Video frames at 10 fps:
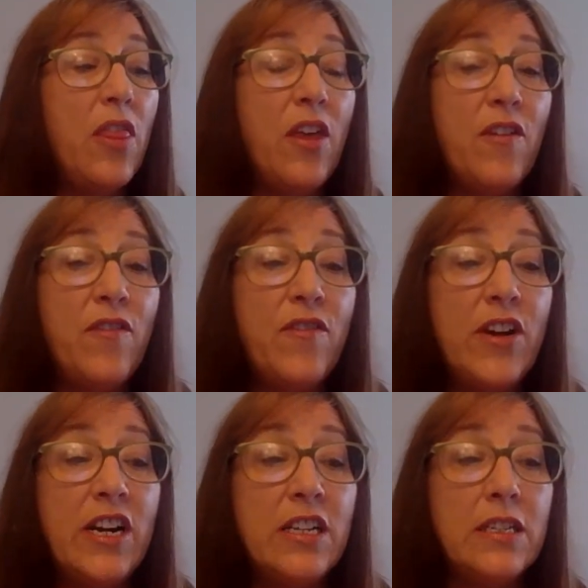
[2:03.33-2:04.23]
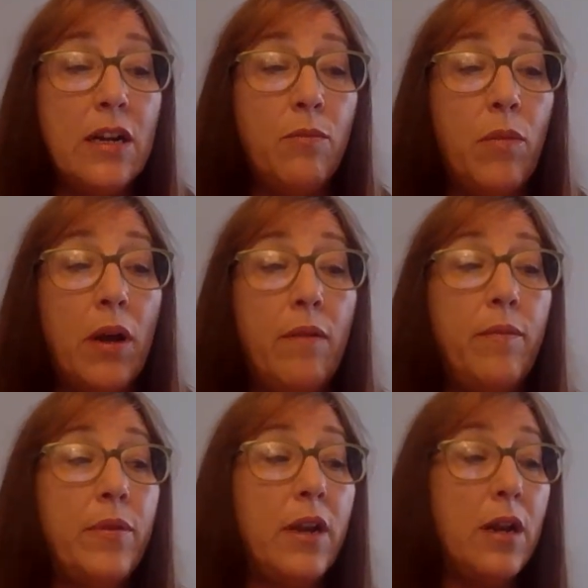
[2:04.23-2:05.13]
The first number,
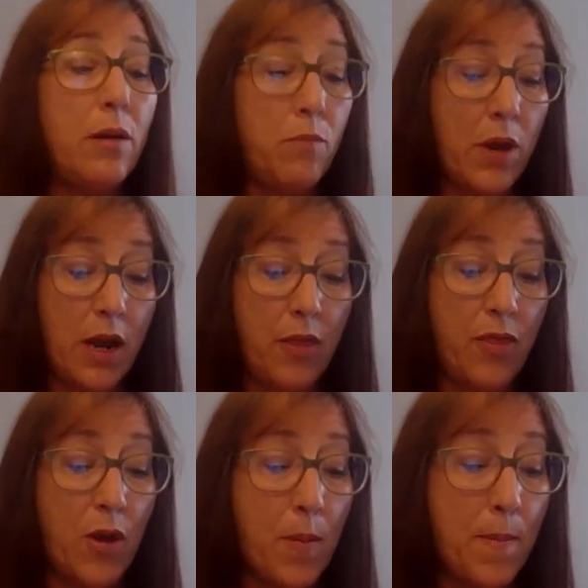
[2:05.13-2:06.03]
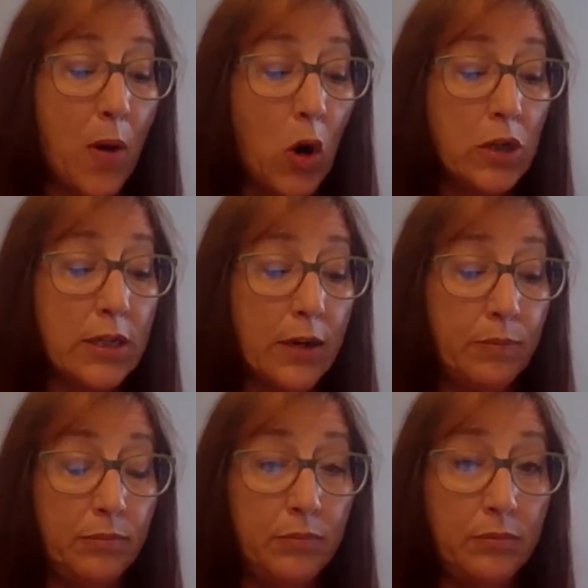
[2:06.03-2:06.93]
the number at the bottom,